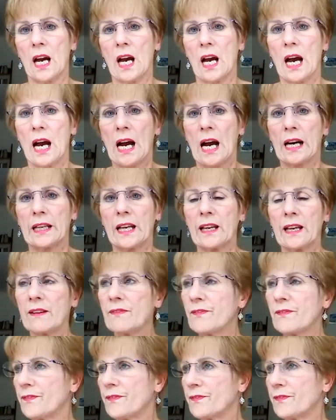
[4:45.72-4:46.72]
And
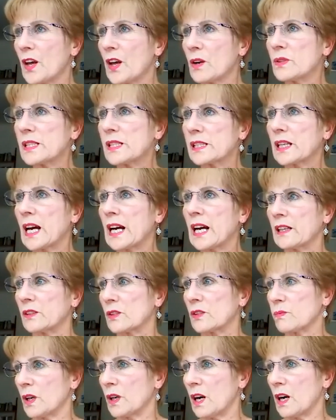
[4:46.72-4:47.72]
if those
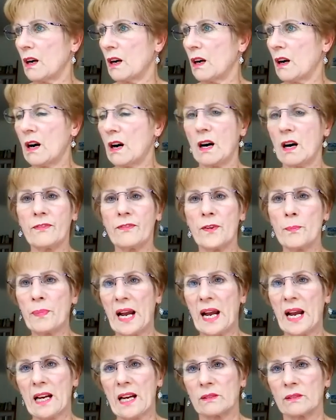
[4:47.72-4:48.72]
scales were half a
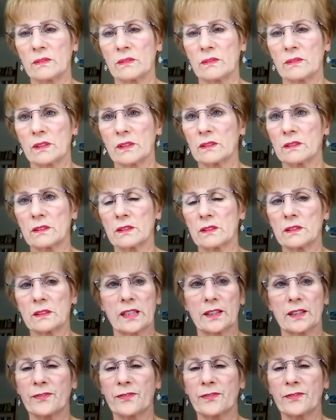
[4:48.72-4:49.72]
pound
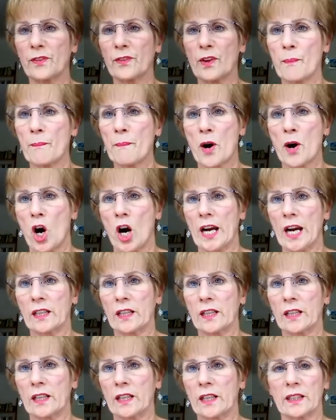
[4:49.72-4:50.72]
different than mine
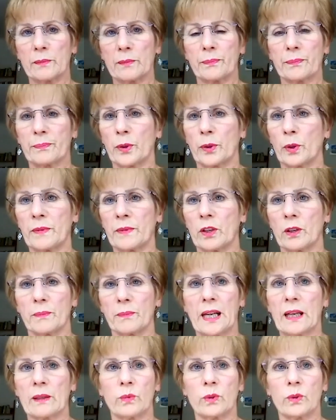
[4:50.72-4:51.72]
and they put me up,
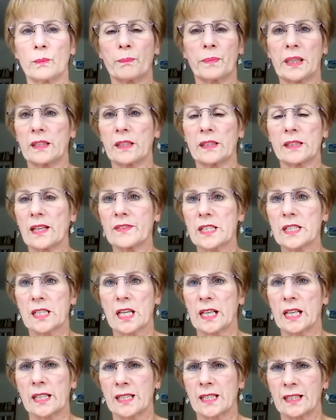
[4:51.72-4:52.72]
I would be
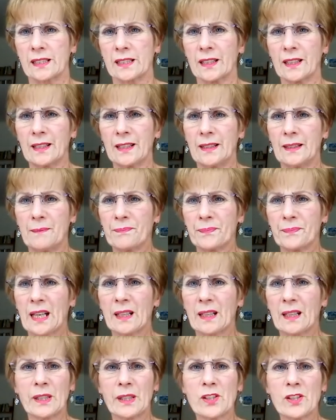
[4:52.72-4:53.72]
devastated.
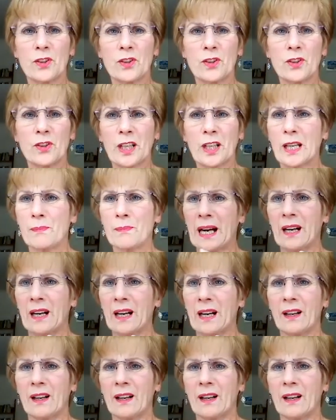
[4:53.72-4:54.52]
And we're talking about,